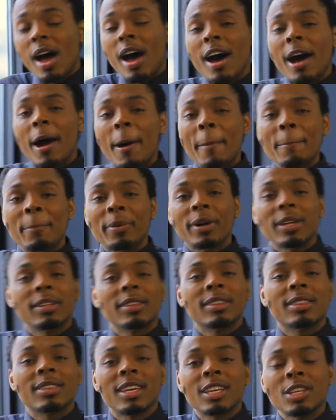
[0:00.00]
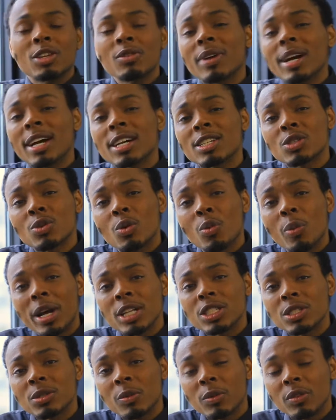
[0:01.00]
Um, but thank you guys for
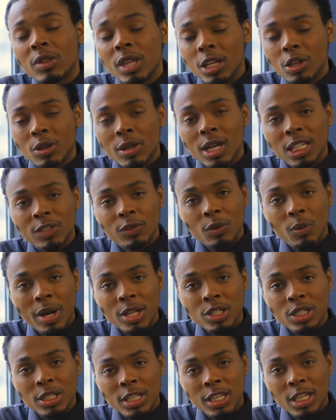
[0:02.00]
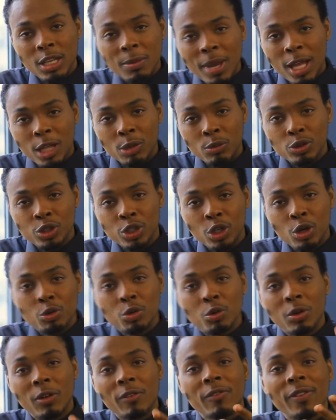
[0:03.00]
watching. Thank you guys for watching The Emanuel Show.
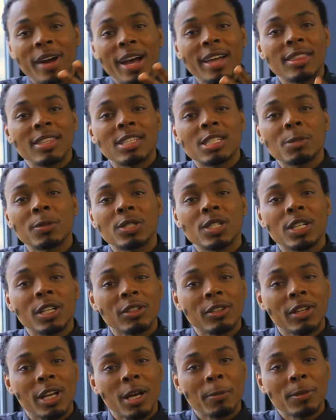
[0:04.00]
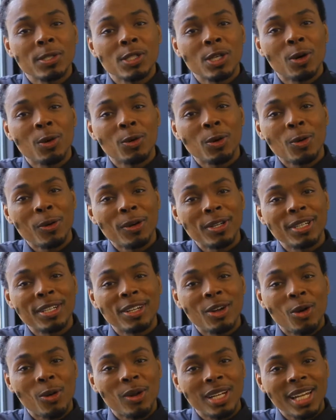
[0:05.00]
You can find this particular episode on
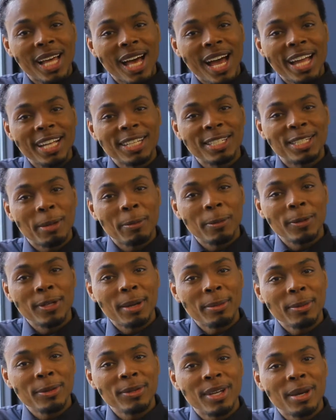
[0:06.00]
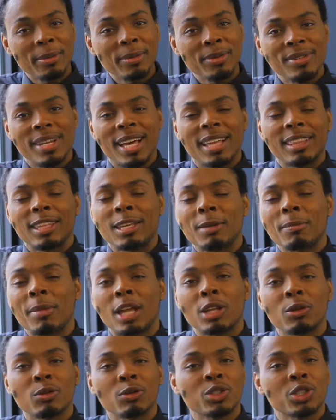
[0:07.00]
online w w w dot the
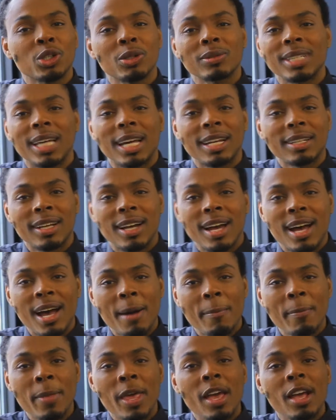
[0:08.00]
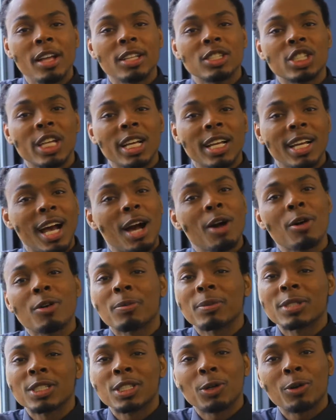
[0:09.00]
emanuel show dot com. Check
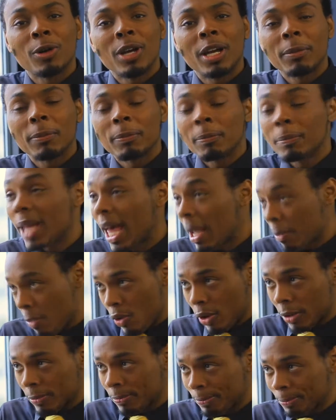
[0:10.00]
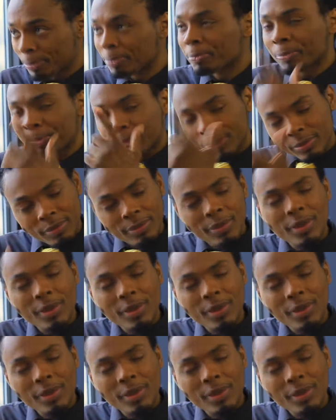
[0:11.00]
out Mister Craig Blackmore mm-hmm.